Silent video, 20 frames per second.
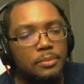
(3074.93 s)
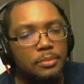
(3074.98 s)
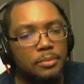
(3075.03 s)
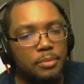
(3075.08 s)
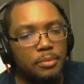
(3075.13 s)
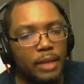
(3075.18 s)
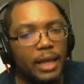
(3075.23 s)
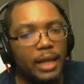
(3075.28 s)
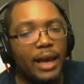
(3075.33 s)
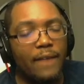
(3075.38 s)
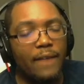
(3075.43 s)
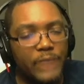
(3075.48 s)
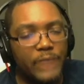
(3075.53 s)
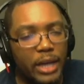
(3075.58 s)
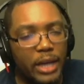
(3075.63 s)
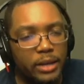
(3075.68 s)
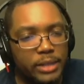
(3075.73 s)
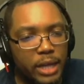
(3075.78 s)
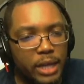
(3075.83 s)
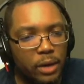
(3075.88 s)
like, I
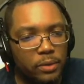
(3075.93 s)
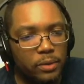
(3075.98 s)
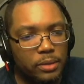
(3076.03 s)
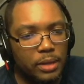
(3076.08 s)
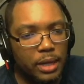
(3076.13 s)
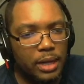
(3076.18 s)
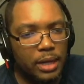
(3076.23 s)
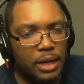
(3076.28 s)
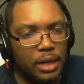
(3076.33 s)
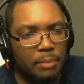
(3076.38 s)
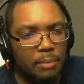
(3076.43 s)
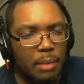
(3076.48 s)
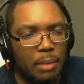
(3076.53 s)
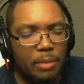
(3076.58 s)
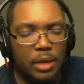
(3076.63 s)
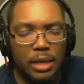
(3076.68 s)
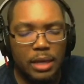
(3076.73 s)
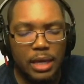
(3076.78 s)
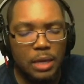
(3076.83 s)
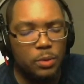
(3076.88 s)
found out,
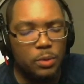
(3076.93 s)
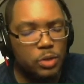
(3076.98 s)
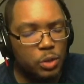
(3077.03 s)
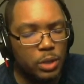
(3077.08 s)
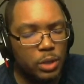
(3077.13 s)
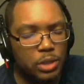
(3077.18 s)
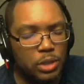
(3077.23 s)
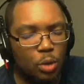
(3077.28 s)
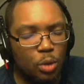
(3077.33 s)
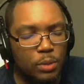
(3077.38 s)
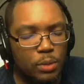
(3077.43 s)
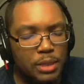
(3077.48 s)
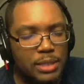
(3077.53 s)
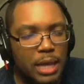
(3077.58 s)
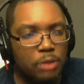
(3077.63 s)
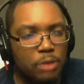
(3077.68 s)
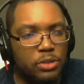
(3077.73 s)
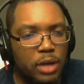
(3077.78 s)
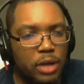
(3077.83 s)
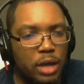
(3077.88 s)
maybe again it was you that told me, as to
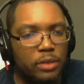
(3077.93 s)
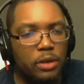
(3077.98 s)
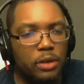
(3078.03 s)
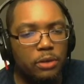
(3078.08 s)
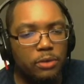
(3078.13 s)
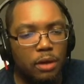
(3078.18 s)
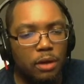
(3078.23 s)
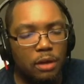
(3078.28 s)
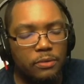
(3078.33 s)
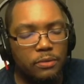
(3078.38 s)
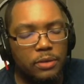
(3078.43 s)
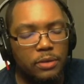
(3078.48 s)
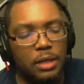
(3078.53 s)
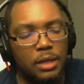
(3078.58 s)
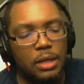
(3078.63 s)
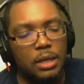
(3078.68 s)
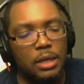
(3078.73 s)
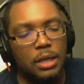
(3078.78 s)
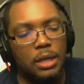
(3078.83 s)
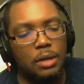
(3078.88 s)
how Jonathan Groff,
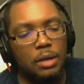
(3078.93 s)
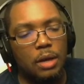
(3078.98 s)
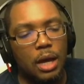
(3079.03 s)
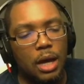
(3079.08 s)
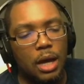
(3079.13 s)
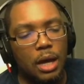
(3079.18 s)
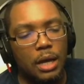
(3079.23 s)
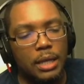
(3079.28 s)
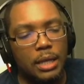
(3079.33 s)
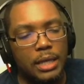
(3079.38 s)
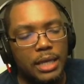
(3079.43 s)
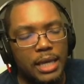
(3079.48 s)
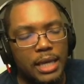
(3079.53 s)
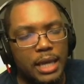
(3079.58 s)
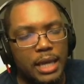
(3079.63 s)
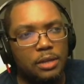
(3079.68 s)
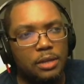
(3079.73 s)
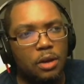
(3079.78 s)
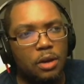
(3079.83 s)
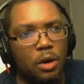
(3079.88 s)
he
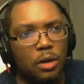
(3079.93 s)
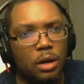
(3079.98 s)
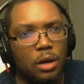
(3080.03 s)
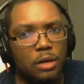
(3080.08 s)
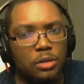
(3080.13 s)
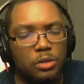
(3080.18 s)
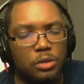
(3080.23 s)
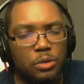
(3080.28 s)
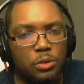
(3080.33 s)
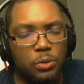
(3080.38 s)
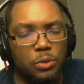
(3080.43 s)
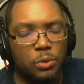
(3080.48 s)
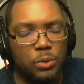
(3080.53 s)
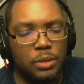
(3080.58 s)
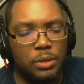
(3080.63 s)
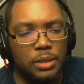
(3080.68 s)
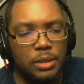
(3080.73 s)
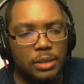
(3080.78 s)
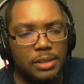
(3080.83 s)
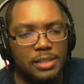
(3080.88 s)
had gone on to do
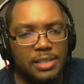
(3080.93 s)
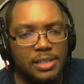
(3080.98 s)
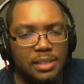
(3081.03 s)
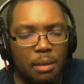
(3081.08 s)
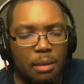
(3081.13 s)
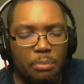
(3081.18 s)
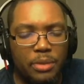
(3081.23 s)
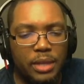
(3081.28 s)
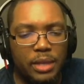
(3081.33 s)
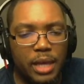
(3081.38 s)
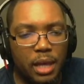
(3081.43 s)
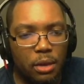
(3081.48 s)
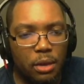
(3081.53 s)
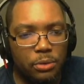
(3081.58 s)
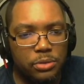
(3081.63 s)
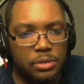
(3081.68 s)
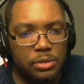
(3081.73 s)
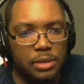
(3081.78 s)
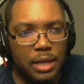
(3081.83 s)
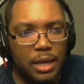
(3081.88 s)
something
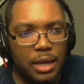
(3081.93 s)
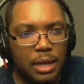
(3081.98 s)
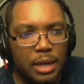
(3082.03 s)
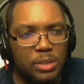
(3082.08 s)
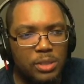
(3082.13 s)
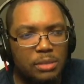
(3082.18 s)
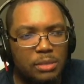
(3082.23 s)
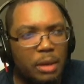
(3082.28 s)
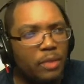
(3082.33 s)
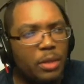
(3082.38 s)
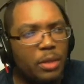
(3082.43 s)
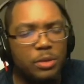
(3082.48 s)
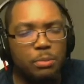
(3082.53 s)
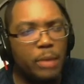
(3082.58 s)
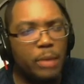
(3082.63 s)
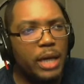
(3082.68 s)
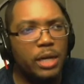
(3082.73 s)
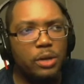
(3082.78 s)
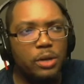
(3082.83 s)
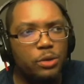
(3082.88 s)
else. It wasn't. I don't think it was
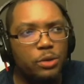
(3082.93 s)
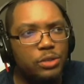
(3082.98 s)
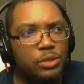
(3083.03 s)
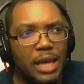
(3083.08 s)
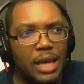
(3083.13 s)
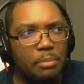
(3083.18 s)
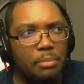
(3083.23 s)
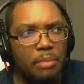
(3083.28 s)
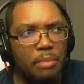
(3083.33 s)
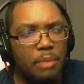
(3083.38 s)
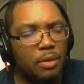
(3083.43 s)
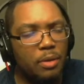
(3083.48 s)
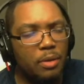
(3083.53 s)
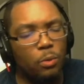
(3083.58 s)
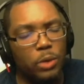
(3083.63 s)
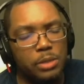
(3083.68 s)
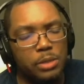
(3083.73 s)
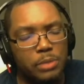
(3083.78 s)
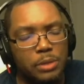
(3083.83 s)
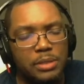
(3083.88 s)
Mindhunters yet. Maybe it
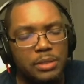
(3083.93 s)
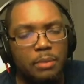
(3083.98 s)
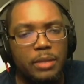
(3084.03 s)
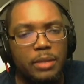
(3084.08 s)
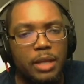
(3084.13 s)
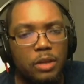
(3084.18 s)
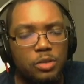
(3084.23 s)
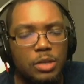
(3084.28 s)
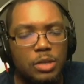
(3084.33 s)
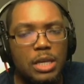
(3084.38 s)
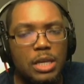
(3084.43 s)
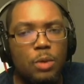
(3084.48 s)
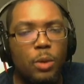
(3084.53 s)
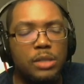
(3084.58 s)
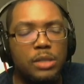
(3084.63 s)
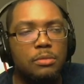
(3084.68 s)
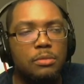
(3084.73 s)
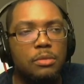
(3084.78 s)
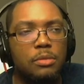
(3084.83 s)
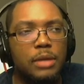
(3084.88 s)
was, but it's something else. So he
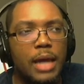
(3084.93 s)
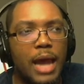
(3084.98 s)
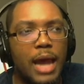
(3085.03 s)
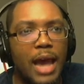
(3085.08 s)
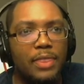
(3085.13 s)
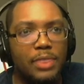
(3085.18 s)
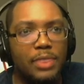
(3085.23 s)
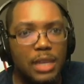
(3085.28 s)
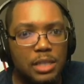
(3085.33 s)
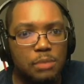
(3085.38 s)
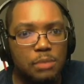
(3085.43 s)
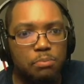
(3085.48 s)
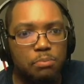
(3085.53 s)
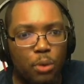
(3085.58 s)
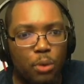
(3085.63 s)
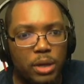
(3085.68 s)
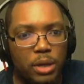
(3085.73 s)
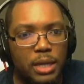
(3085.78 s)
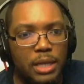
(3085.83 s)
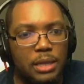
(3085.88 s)
wasn't at this
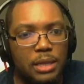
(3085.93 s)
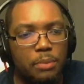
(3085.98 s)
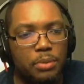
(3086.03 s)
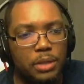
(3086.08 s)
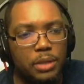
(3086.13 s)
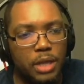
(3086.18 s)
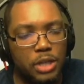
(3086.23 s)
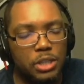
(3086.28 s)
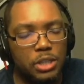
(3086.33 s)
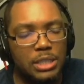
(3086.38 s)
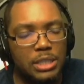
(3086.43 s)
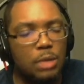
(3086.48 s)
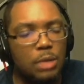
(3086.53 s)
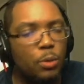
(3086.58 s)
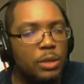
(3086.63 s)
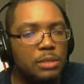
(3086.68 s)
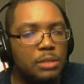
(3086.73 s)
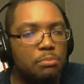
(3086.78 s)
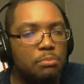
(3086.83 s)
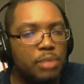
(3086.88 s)
point in the production. He
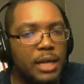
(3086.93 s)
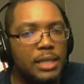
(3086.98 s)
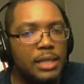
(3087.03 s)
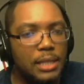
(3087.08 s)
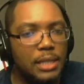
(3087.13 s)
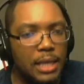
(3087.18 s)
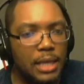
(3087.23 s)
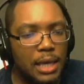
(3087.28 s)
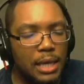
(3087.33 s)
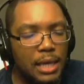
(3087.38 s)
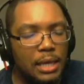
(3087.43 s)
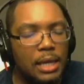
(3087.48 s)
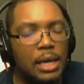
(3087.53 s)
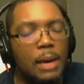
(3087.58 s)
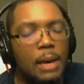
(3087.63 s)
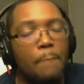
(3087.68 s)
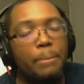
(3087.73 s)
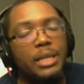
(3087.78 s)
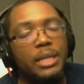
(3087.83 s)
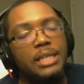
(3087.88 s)
wasn't playing the king.
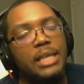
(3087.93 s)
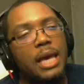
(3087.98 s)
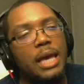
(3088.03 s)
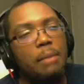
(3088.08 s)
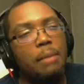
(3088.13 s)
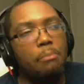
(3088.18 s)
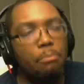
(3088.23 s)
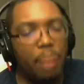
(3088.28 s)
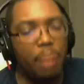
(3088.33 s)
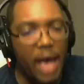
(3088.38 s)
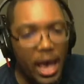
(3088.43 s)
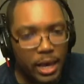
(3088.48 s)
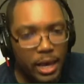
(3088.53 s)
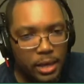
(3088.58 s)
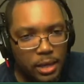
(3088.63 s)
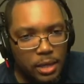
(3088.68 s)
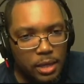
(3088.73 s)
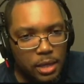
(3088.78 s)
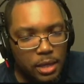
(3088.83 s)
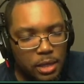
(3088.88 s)
He came back
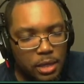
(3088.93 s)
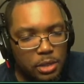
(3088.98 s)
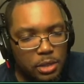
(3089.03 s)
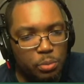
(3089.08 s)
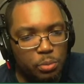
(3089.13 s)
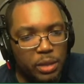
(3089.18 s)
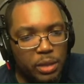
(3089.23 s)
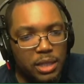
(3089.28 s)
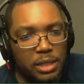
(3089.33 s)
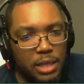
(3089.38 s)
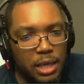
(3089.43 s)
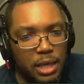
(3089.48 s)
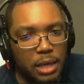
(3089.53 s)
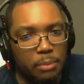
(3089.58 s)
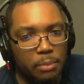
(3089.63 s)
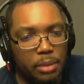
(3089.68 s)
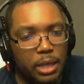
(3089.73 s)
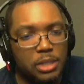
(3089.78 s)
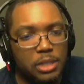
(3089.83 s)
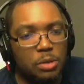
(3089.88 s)
to play the king
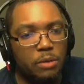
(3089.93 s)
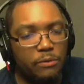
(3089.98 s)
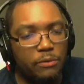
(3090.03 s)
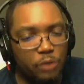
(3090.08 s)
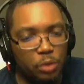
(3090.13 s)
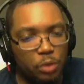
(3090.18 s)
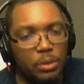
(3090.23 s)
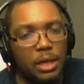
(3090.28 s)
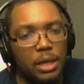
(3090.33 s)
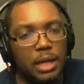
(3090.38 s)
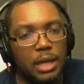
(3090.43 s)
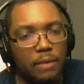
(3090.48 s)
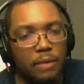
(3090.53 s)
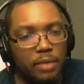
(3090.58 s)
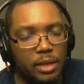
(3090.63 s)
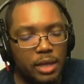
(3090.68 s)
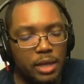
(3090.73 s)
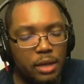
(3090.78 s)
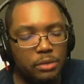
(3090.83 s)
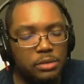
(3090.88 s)
because they were filming it and
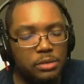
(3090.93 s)
everything else.